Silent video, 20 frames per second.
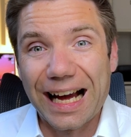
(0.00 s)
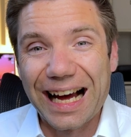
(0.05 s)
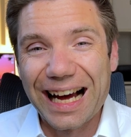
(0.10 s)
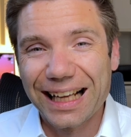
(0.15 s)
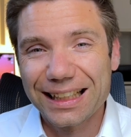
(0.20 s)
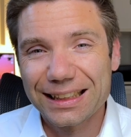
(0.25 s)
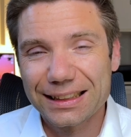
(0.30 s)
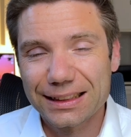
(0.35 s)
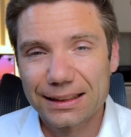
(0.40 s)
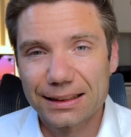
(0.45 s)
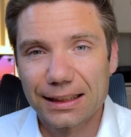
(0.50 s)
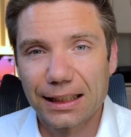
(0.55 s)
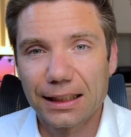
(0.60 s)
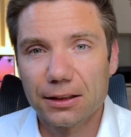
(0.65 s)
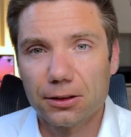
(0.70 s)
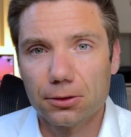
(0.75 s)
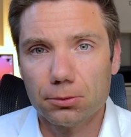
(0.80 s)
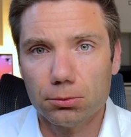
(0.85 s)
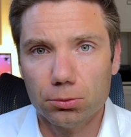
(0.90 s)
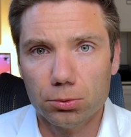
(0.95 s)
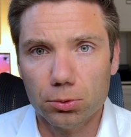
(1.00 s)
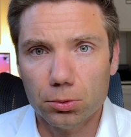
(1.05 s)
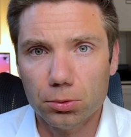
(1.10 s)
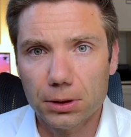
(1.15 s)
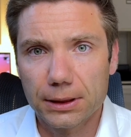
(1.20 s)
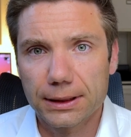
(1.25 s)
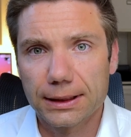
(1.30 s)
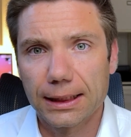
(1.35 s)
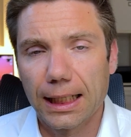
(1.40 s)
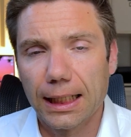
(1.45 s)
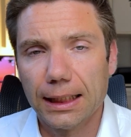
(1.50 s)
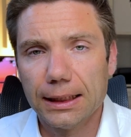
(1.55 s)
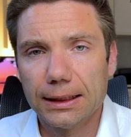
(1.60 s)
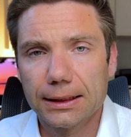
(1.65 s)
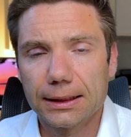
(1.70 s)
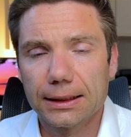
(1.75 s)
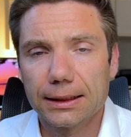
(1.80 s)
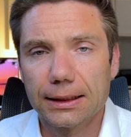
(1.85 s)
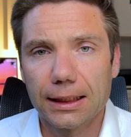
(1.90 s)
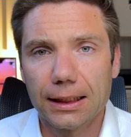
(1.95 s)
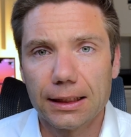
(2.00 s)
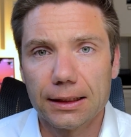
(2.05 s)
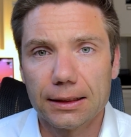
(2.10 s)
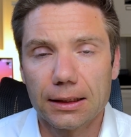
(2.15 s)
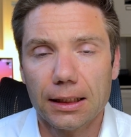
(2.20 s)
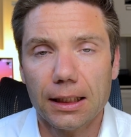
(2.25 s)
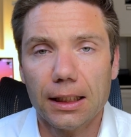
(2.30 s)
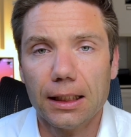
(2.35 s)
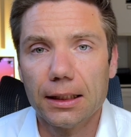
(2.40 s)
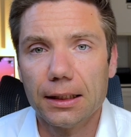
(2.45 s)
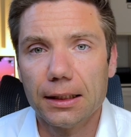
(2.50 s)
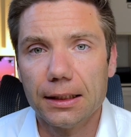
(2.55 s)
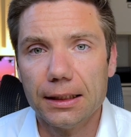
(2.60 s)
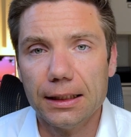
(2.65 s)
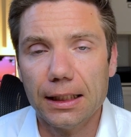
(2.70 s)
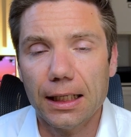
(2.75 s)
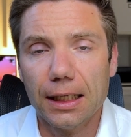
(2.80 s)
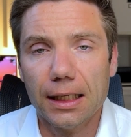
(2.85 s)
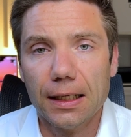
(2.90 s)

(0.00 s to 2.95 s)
understand the rules, understand the